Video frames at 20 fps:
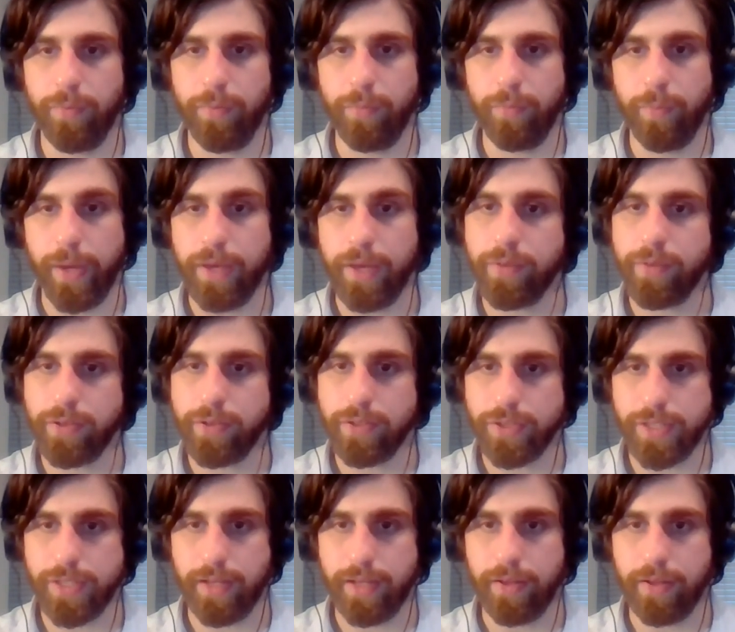way of
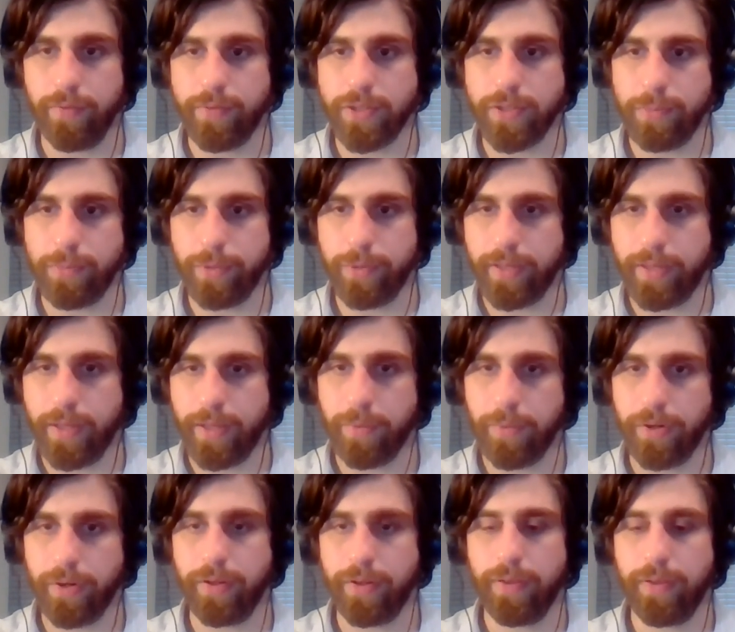interpreting that
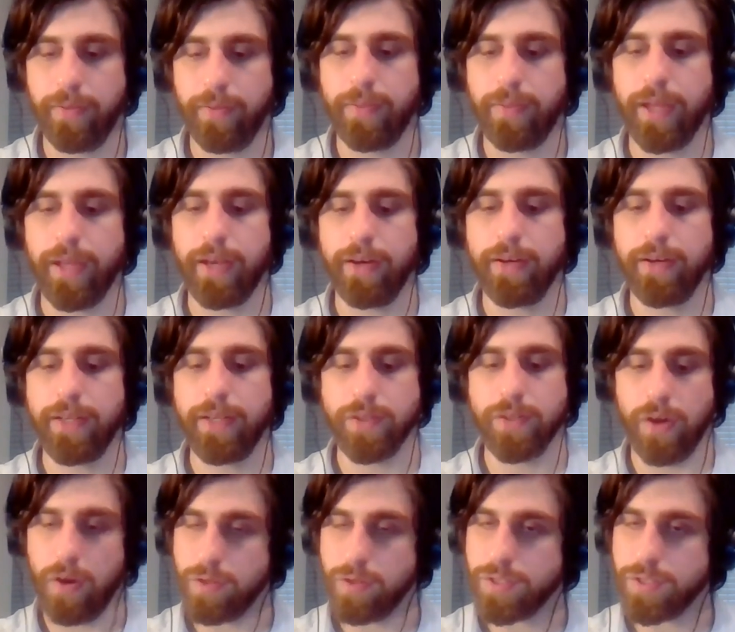word that is
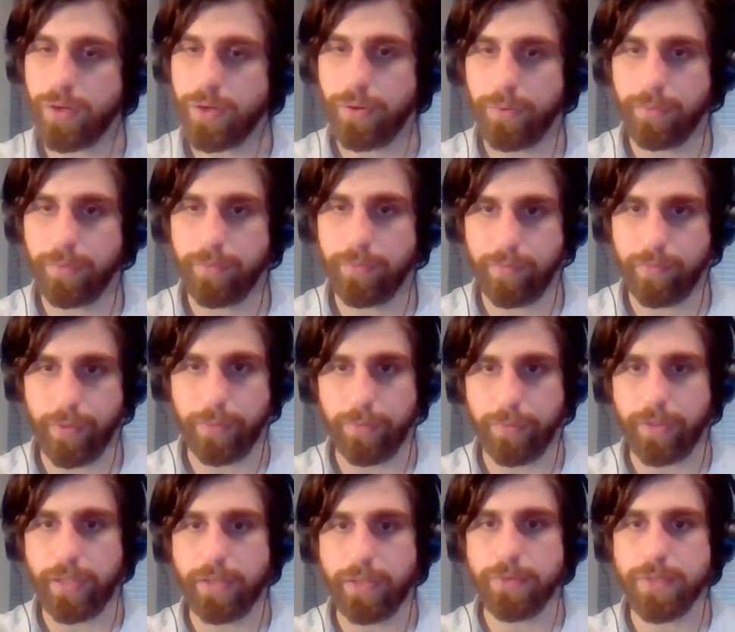also
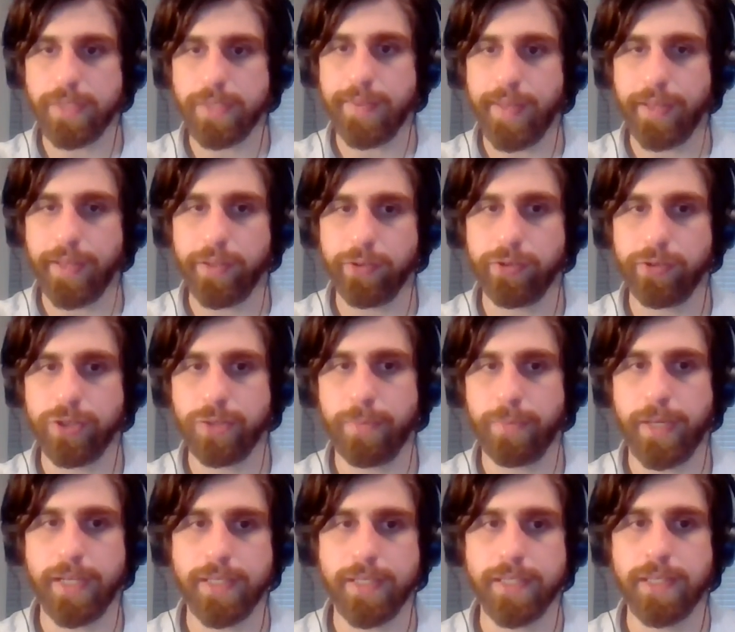frequently used in that literature
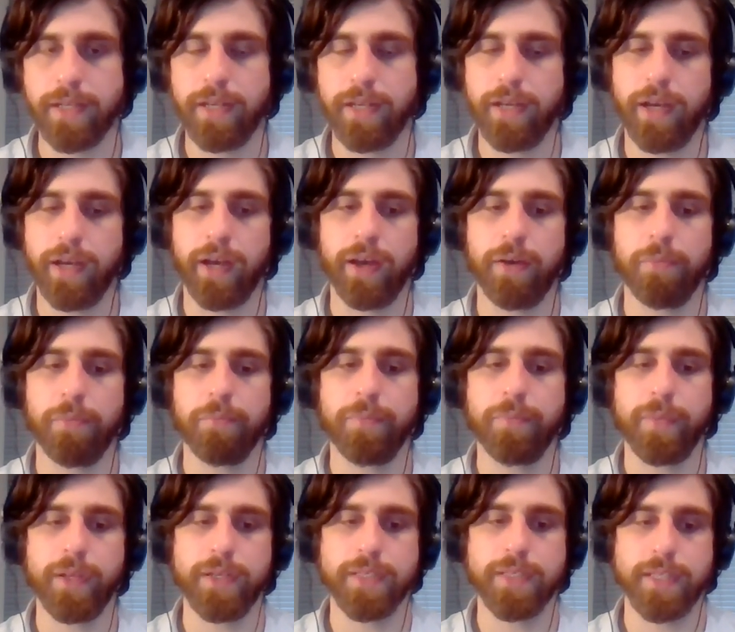base,
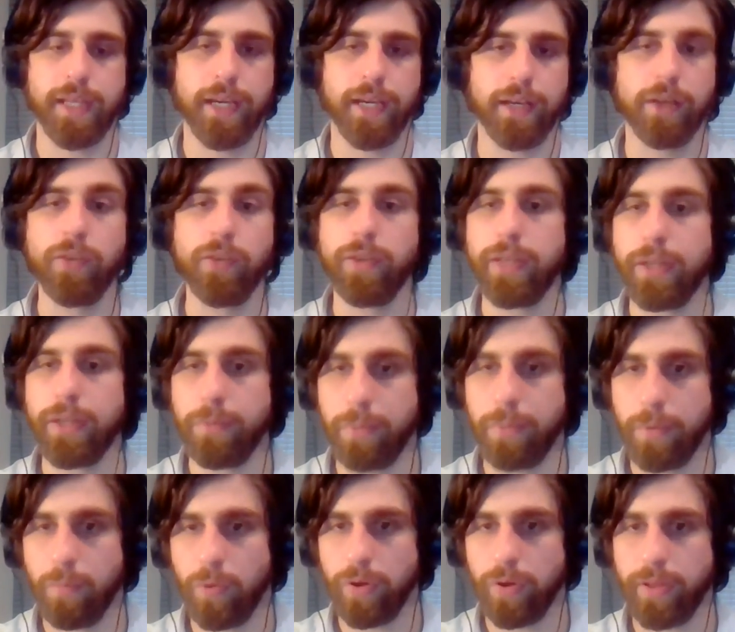that is like a little
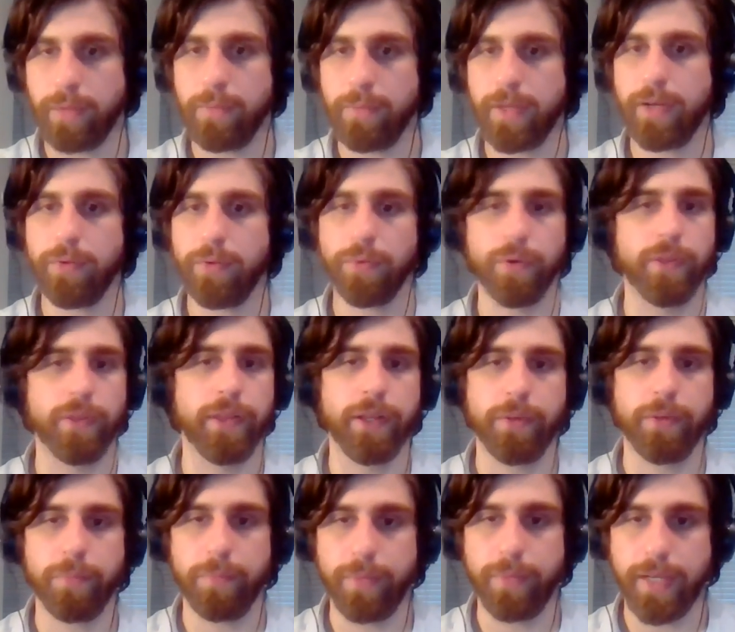bit more limited or
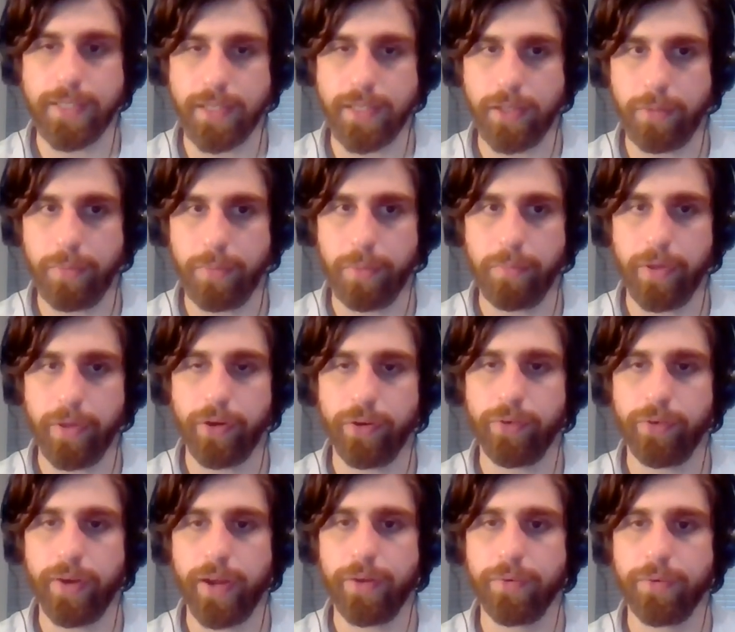has a little bit better
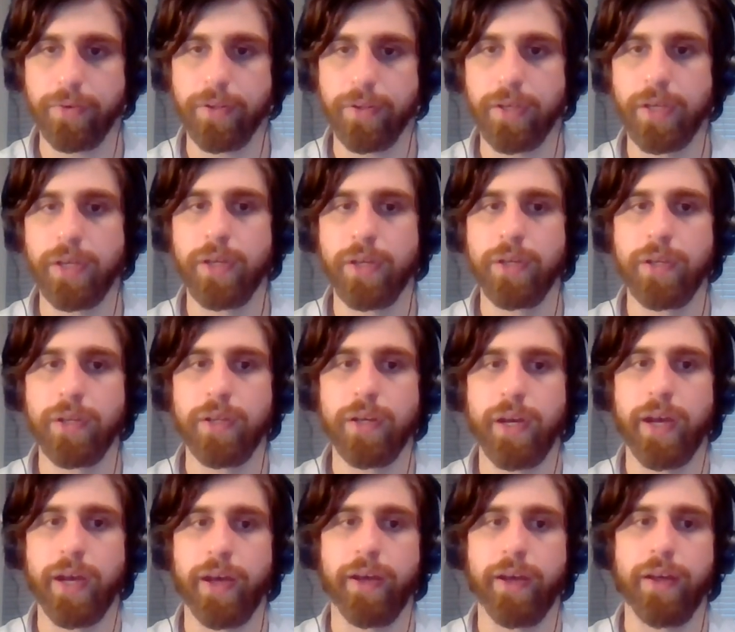ground,
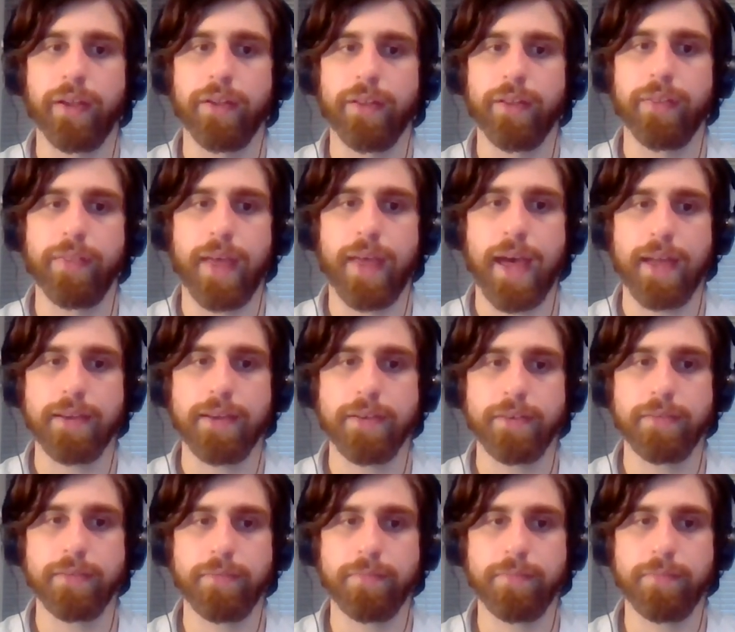that
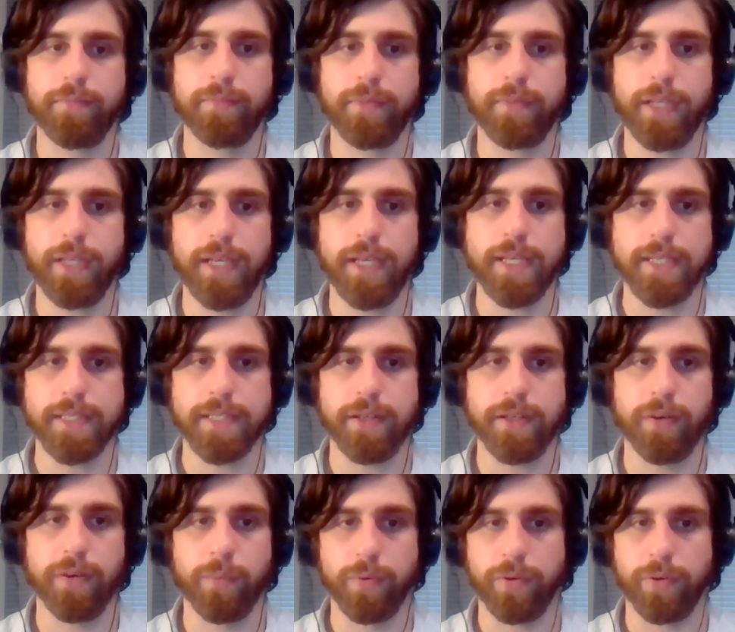is
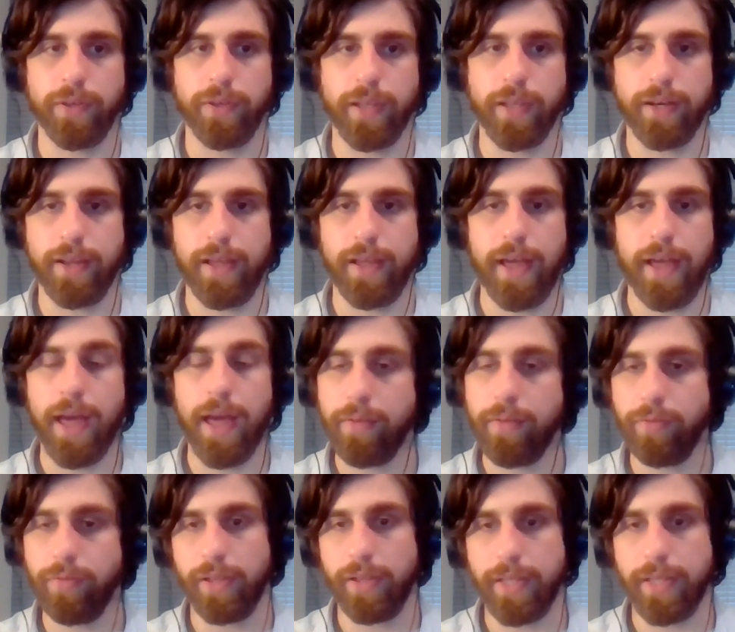a world that
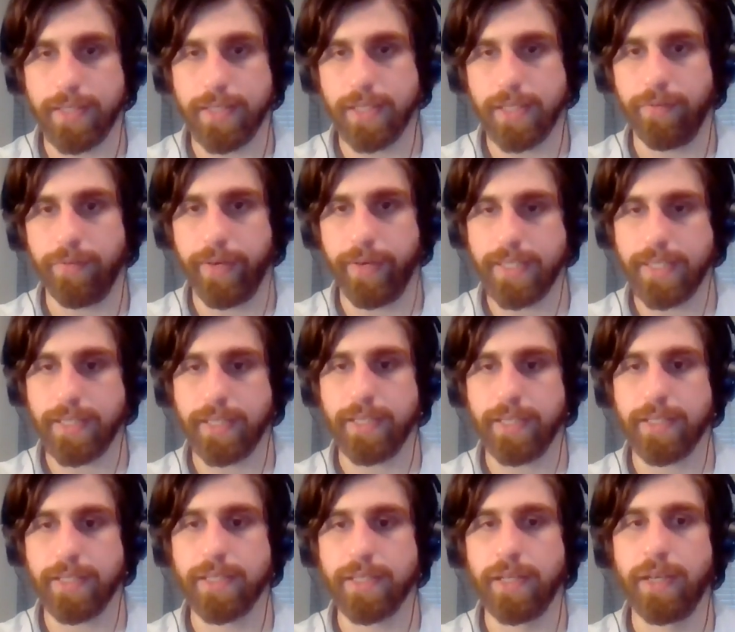heavily
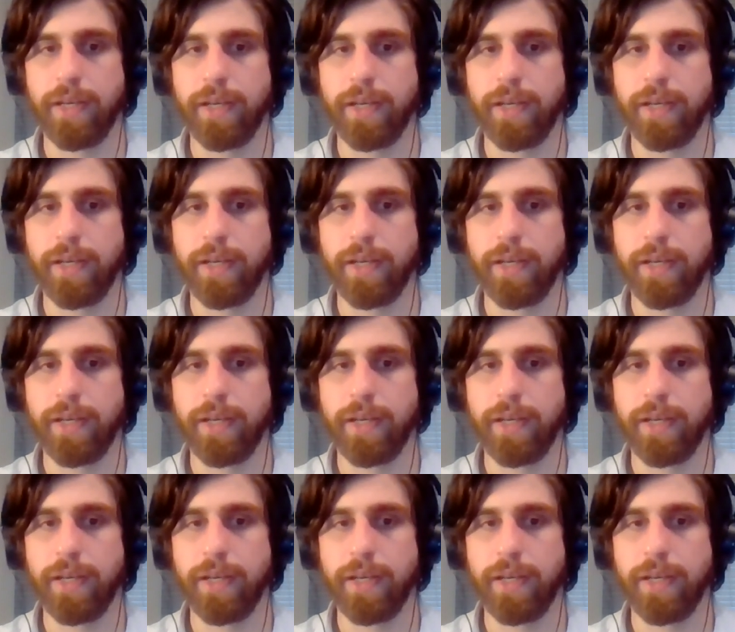incentivizes,